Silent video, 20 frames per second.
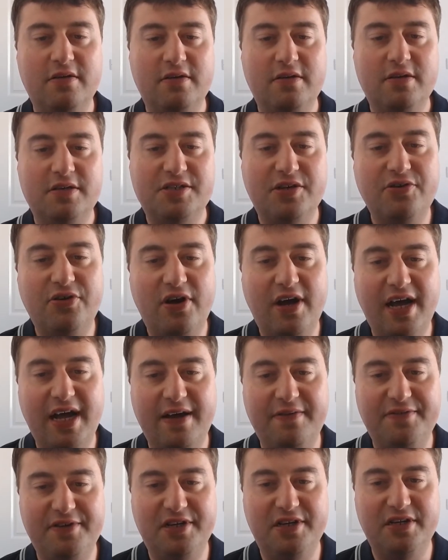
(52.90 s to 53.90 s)
So not
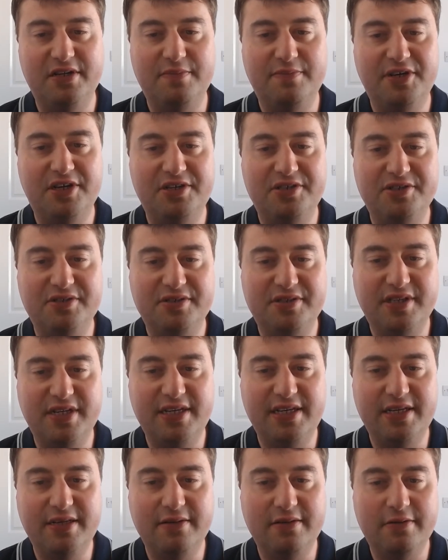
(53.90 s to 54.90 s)
having an
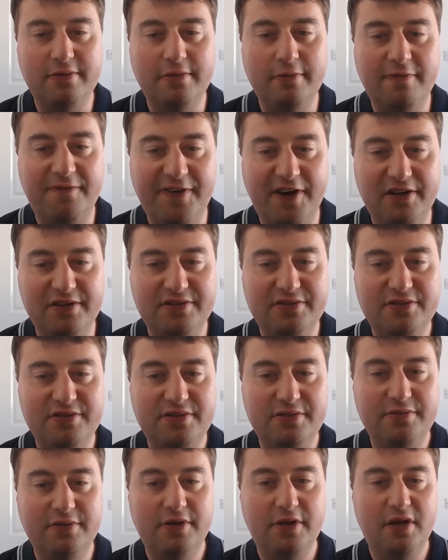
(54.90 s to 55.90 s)
emergency
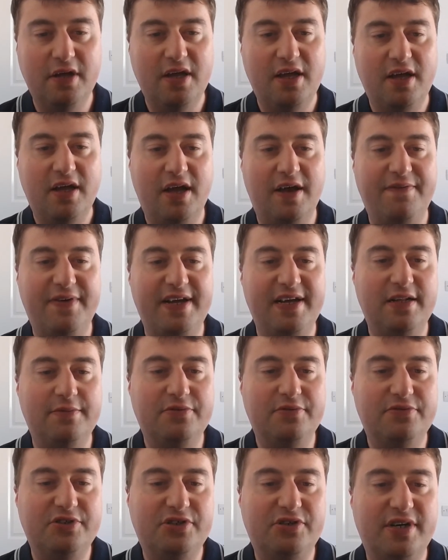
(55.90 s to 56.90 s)
fund
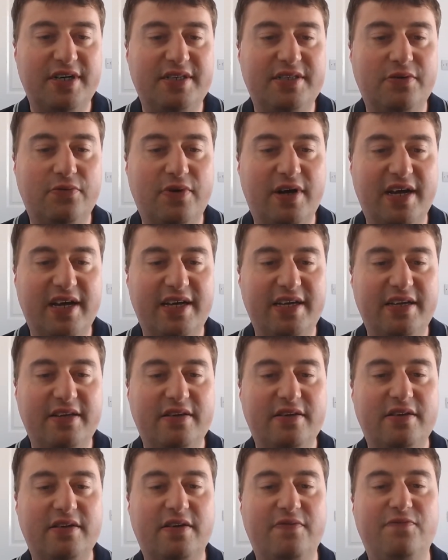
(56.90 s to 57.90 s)
available straight away
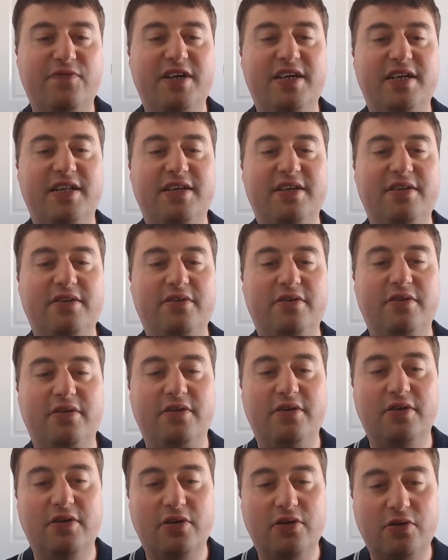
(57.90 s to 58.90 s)
can be
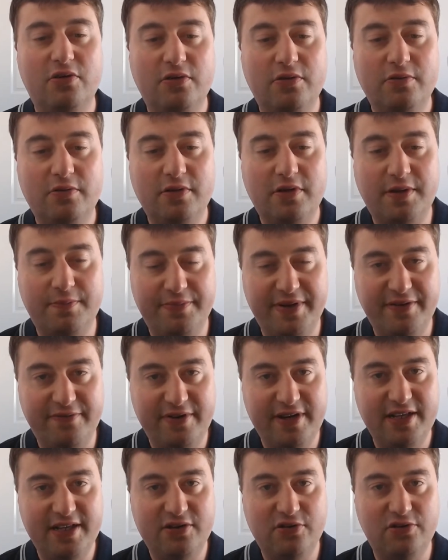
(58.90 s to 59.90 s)

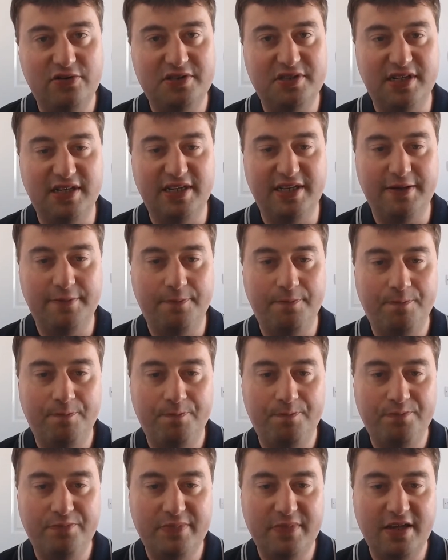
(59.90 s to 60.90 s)
really costly,
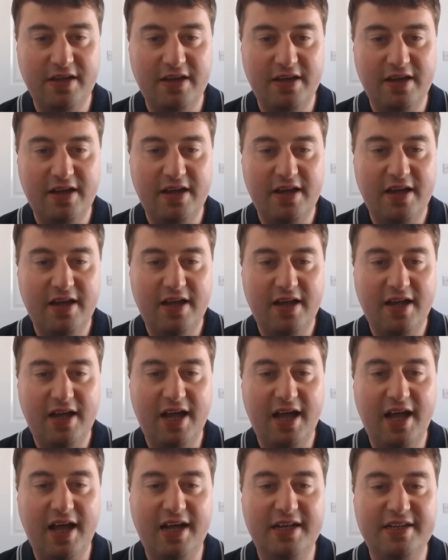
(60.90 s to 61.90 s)

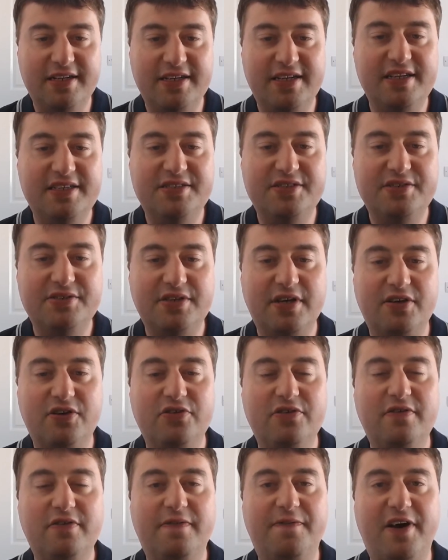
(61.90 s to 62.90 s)
and it isn't a
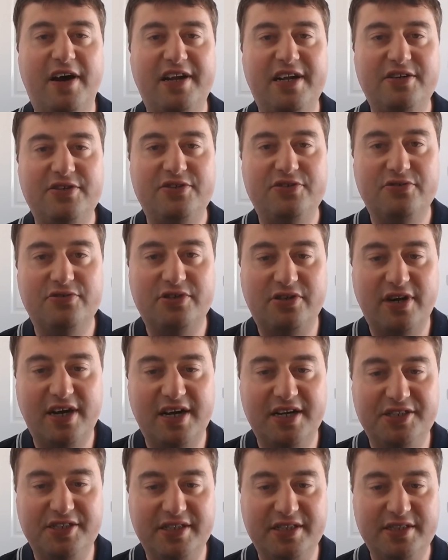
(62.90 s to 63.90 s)
good financial
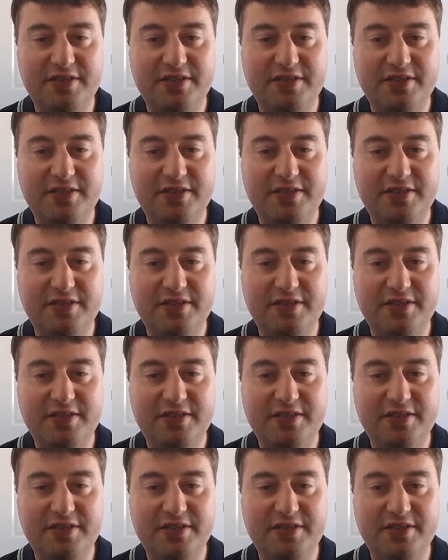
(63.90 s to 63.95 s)
strategy